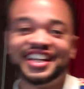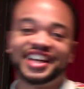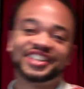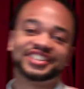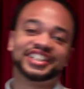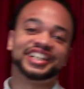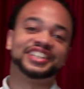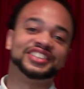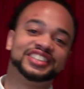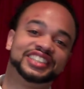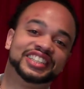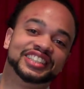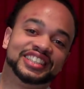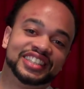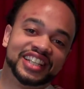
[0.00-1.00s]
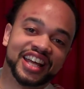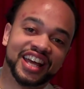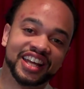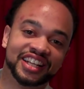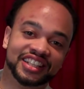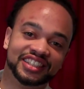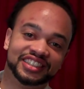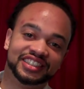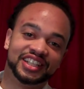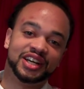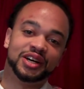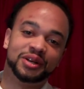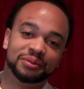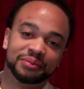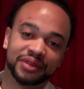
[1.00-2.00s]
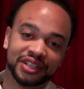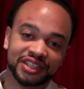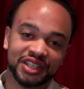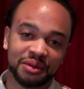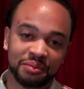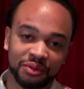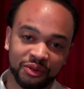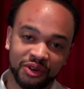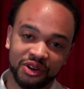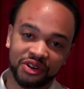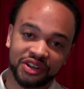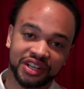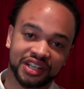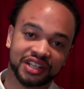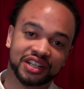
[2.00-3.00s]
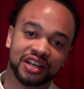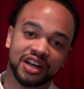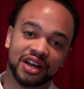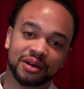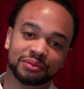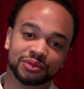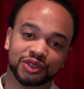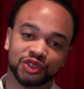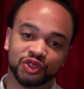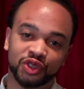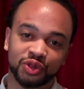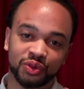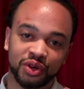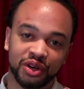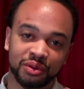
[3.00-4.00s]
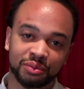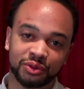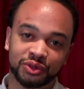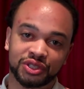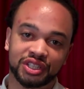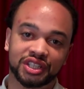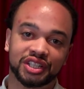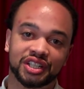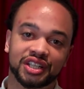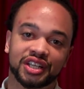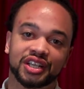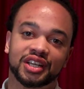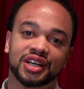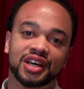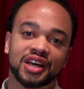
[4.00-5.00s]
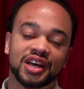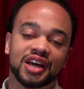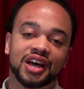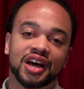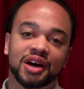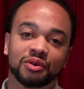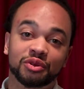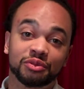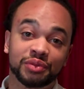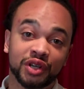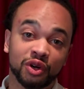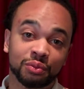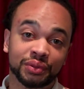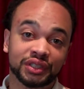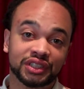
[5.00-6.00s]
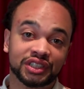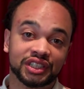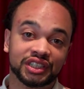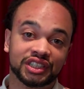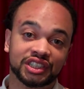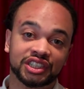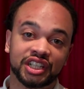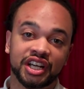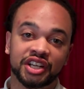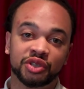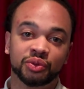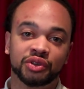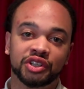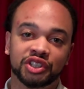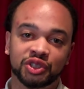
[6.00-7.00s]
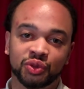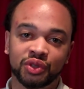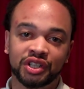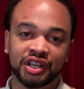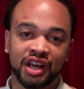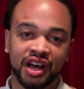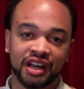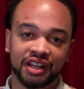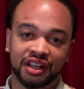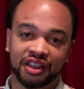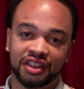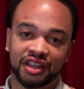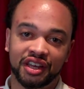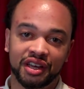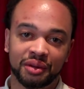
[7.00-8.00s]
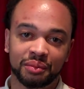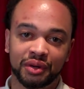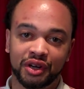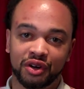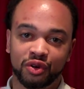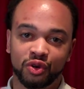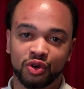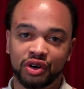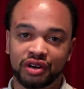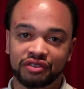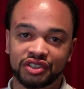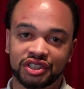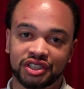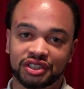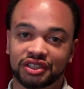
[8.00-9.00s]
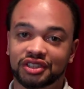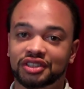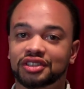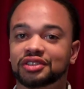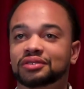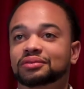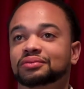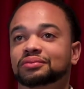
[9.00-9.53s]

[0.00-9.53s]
Downtown Cincinnati's contemporary streetwear boutique. We've been open since January 29th and been growing ever since.